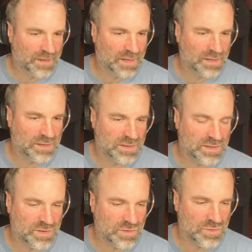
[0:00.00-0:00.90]

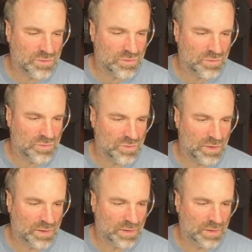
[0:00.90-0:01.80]
You
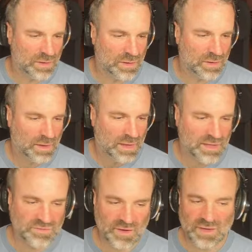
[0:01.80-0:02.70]

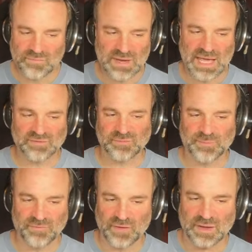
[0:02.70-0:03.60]
don't even have to
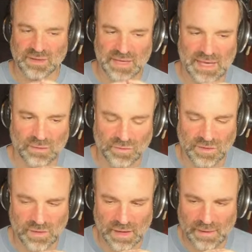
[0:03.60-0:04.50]
provide a count.
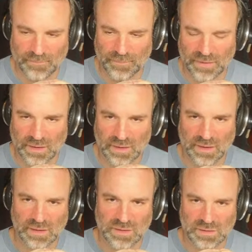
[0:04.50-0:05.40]
You
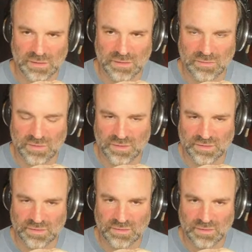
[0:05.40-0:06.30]

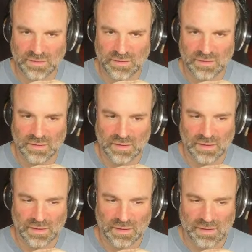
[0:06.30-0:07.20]
just.
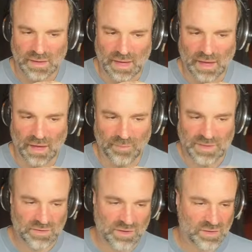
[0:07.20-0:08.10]
I mean,
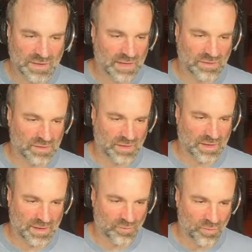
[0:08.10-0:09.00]
you could.
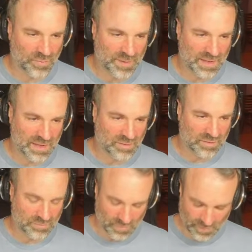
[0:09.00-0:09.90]
It
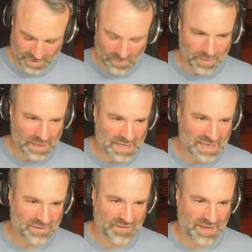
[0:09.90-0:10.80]
would be
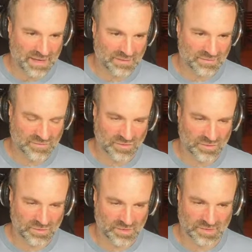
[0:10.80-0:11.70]
completely valid
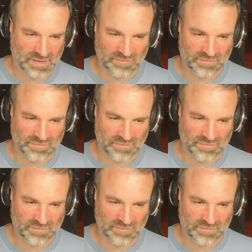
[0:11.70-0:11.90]
to just leave it